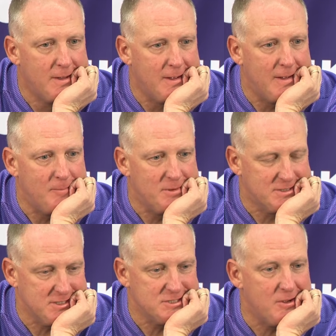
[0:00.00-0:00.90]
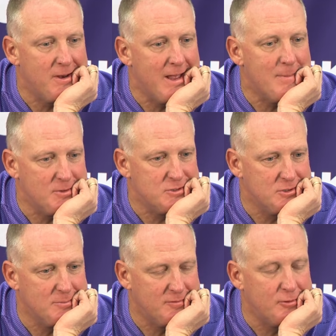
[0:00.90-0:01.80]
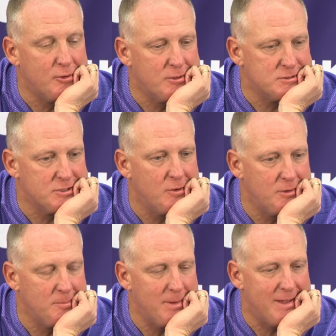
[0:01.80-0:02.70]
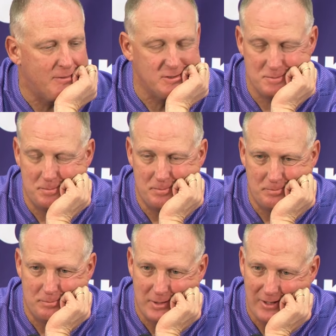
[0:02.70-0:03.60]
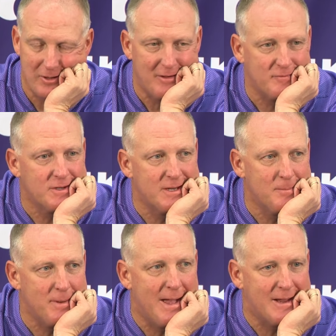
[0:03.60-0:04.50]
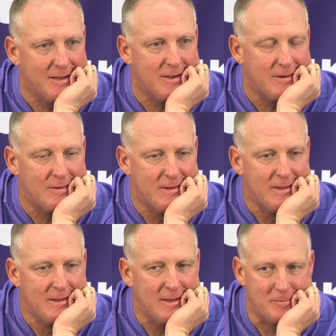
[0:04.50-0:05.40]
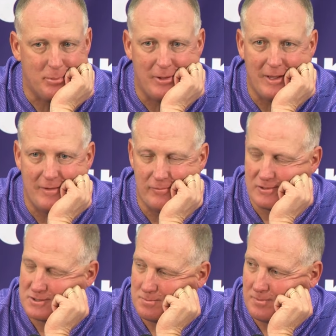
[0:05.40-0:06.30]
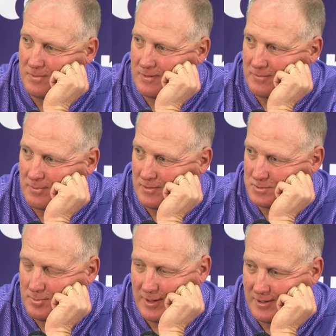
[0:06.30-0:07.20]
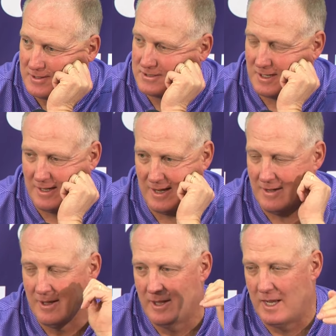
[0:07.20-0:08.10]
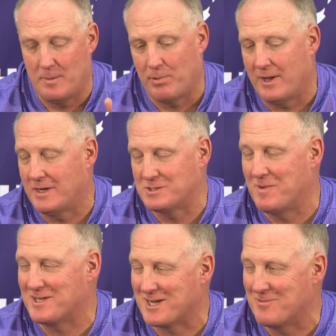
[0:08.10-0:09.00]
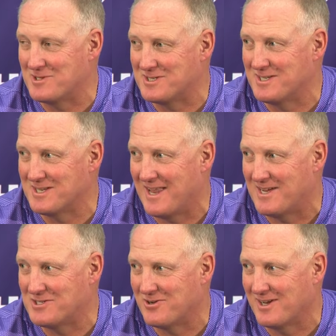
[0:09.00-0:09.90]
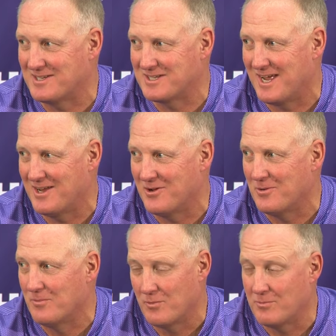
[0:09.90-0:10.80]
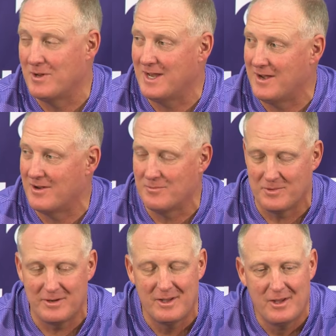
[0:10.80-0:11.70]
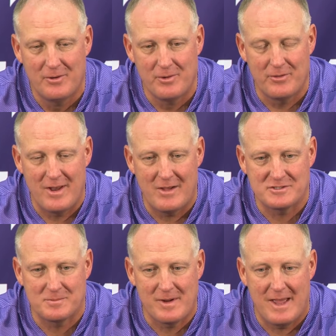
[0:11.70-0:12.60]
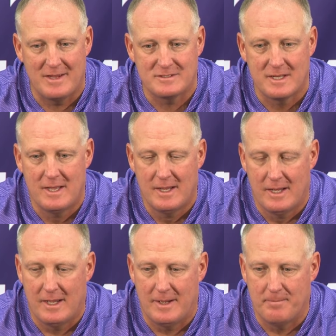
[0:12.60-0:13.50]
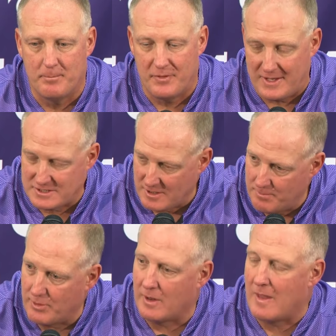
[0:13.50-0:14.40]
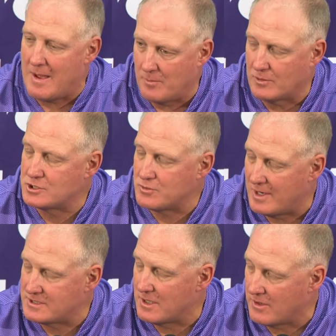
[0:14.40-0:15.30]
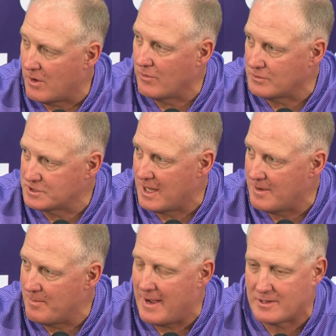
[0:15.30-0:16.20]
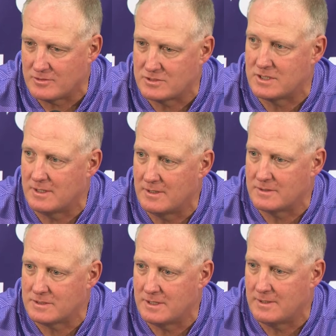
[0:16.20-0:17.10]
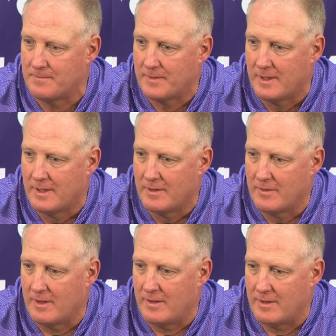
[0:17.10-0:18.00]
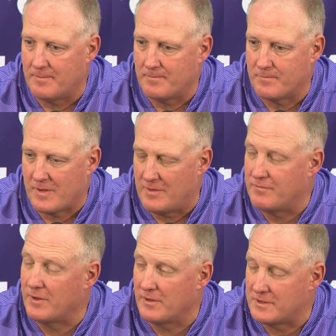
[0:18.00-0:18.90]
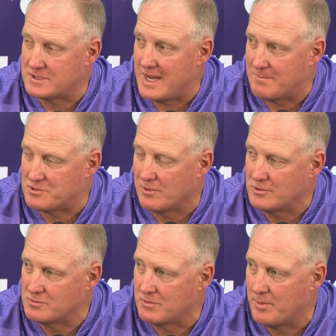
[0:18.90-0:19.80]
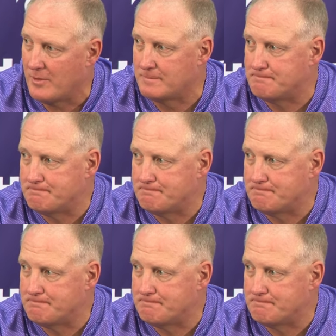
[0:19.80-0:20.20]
um, because I saw it happen to him a few years ago, and he battled his butt off to get back here and play for his uh, his buddies. And, and he played his best game of the season last year against KU when we needed him when we were down some guys. Um, but that's going to put a lot more stress on all those linebackers to to uh, kind of fill in the snaps we're losing with Bo.